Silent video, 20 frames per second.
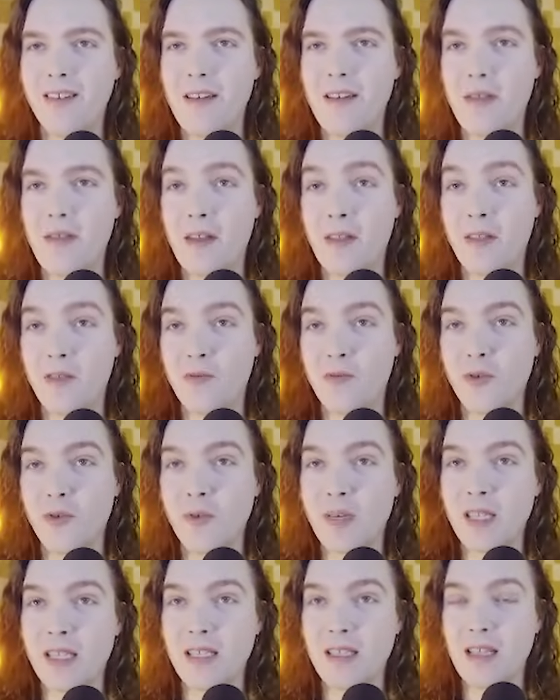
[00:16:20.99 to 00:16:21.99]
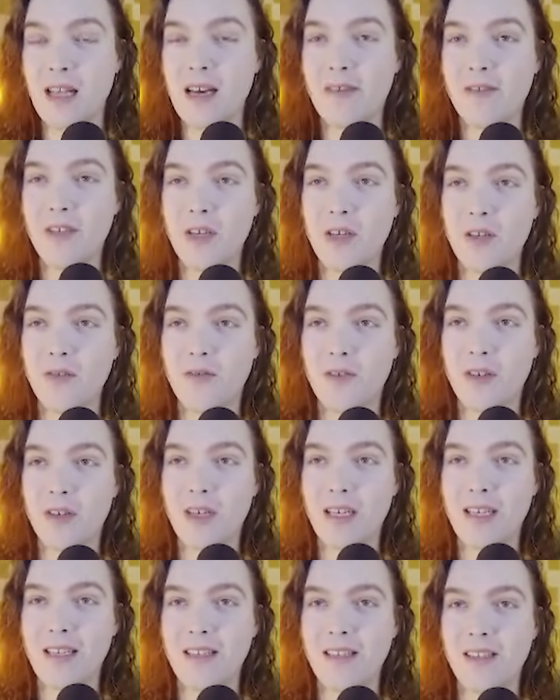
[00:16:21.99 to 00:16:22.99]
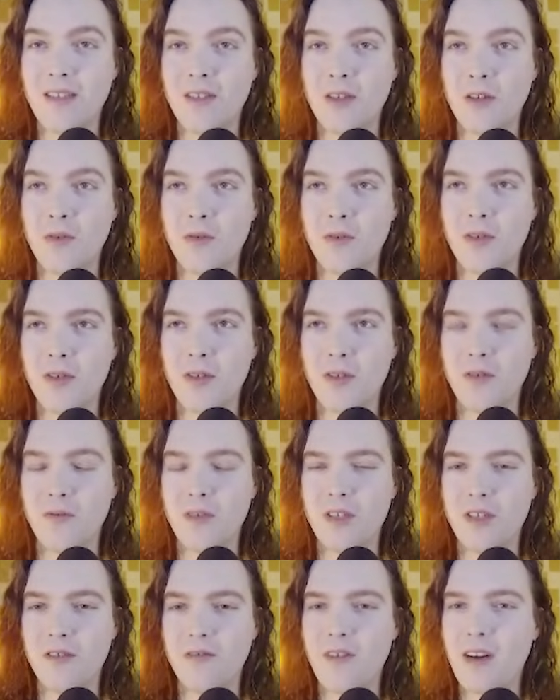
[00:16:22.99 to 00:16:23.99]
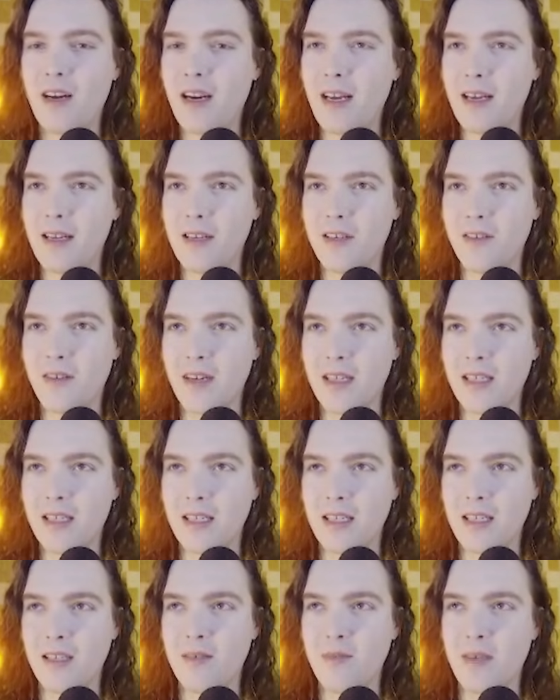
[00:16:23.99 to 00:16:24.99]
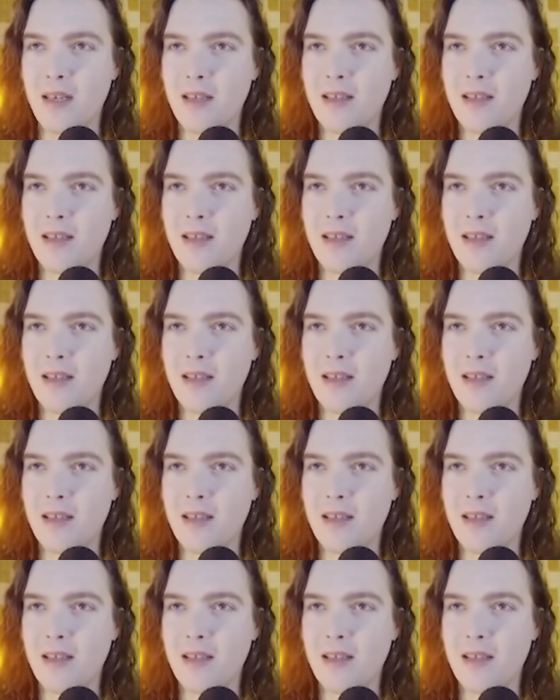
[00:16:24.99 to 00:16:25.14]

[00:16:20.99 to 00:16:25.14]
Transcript: than the ruins left over in Zone 2, which is very interesting to me.